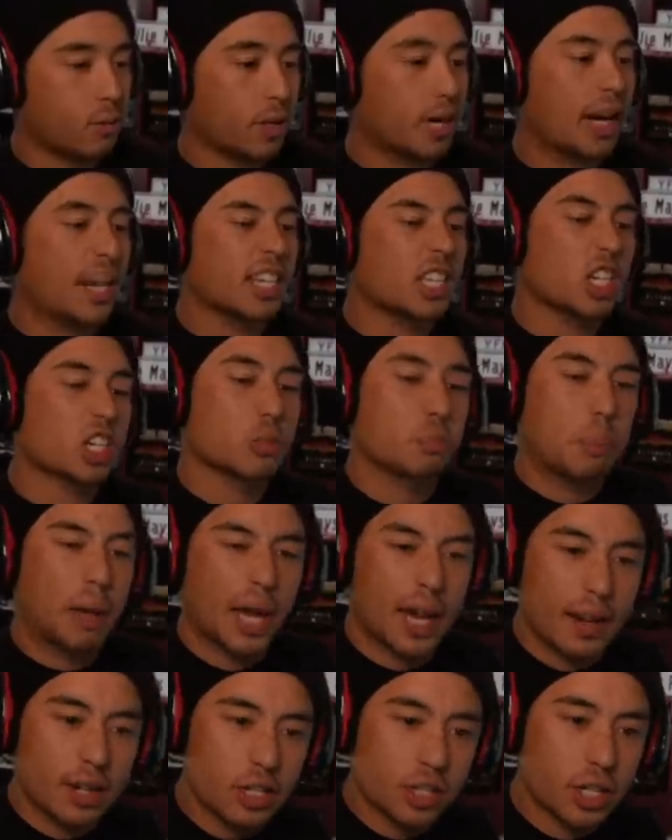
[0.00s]
When it's just
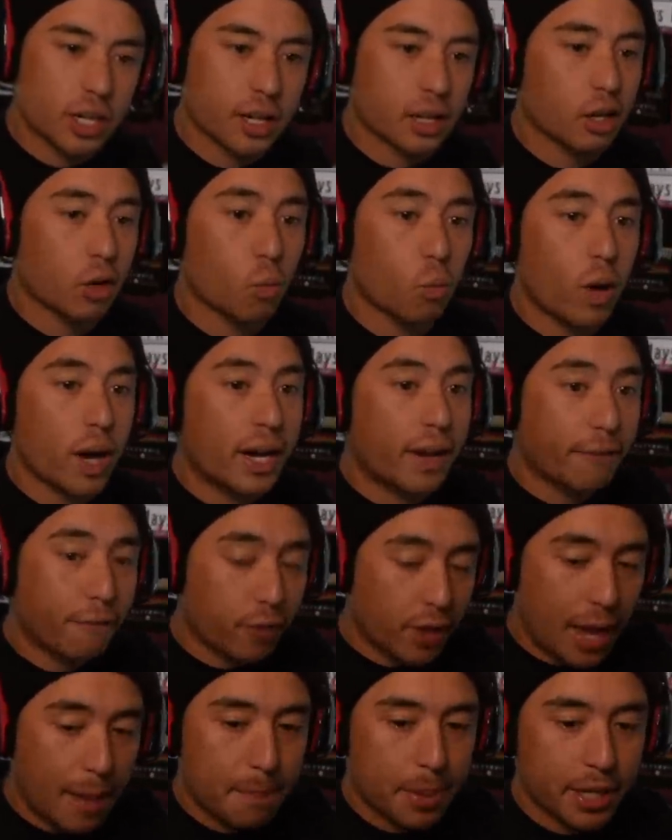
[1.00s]
patient, you're waiting
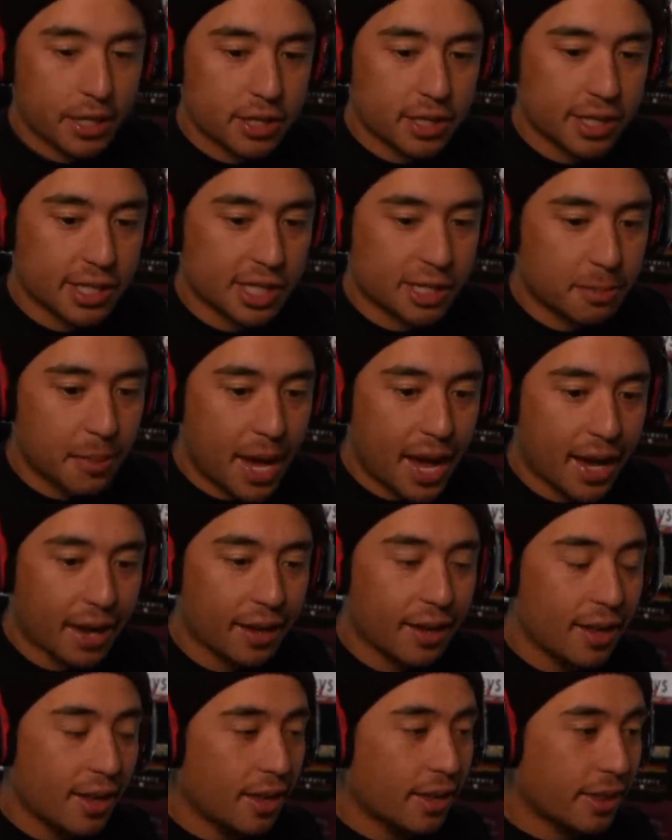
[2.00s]
for that pitch to smack.
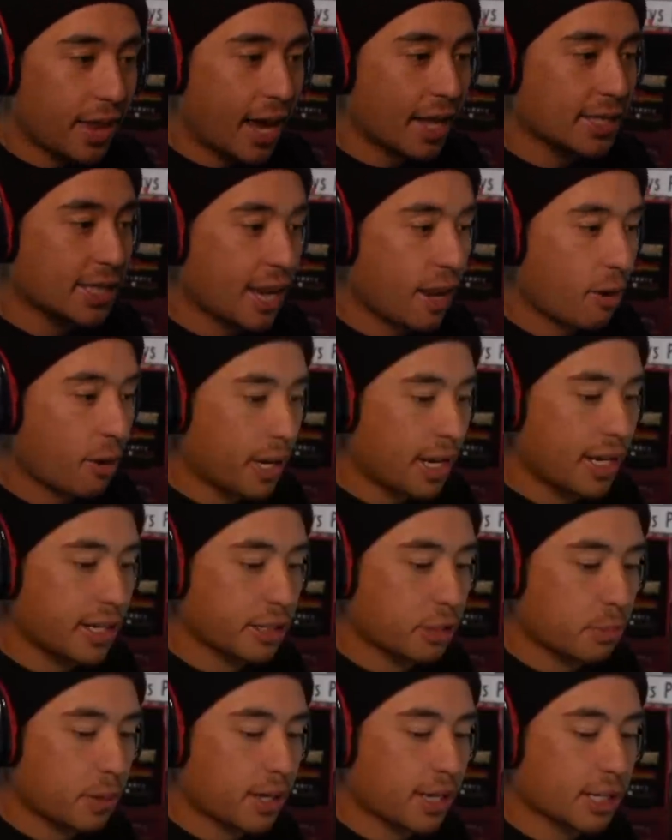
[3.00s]
That's how he
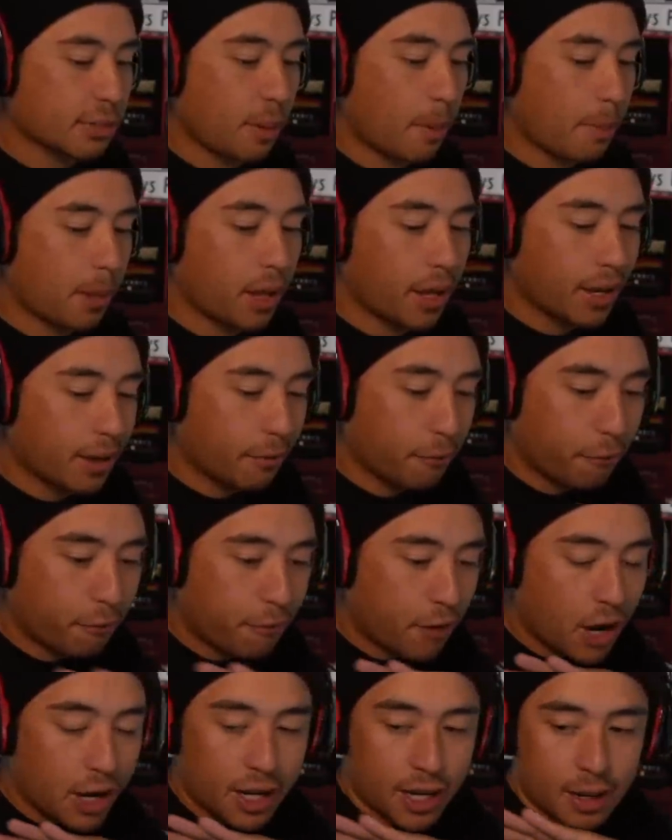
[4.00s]
has been. He's been playing
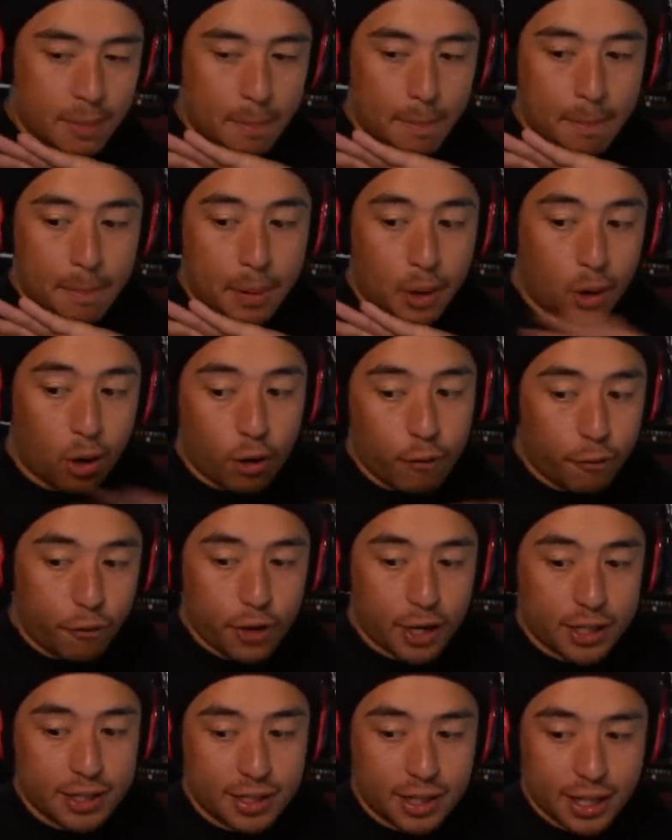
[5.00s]
fucking
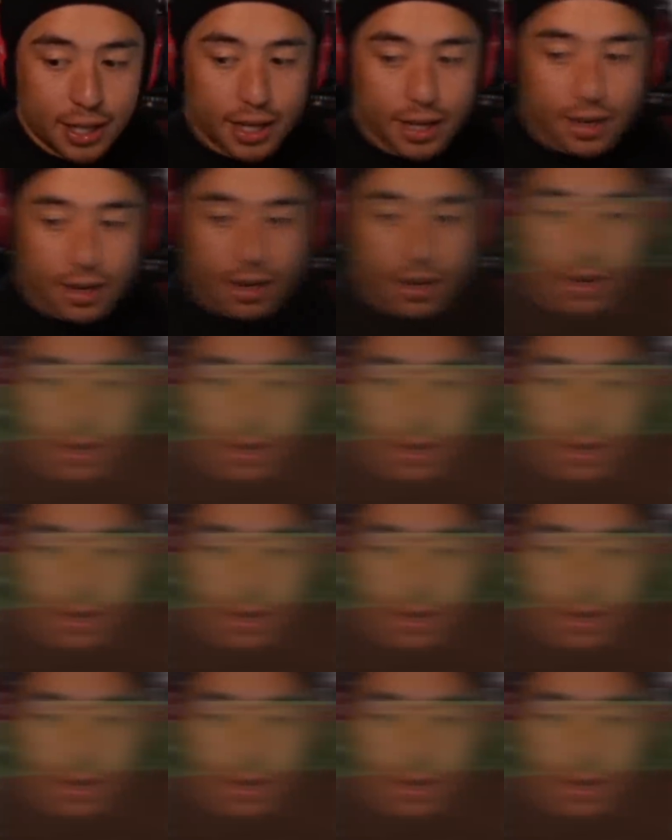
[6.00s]
perfectly.